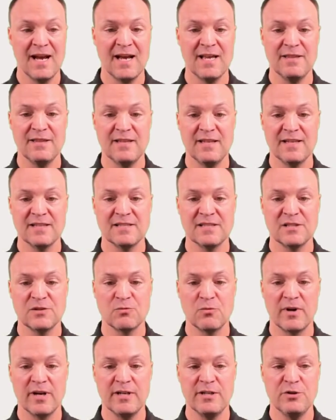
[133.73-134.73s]
and this
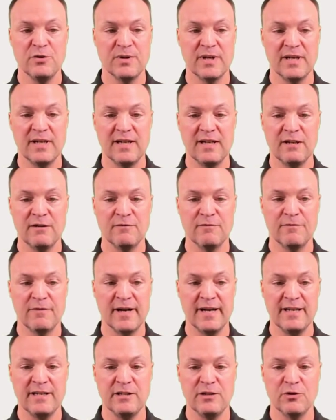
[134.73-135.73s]
is where you can
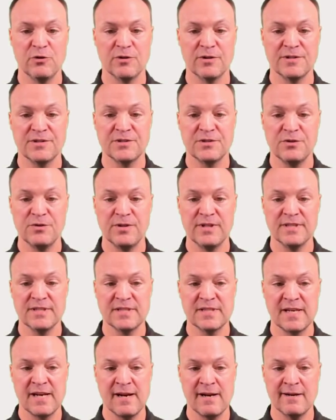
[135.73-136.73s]
invite your
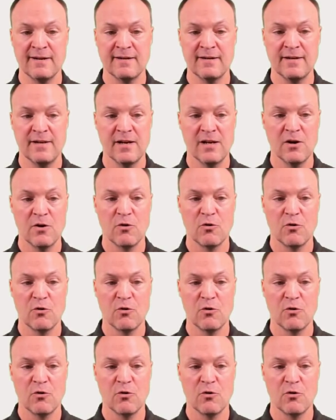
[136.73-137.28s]
students here,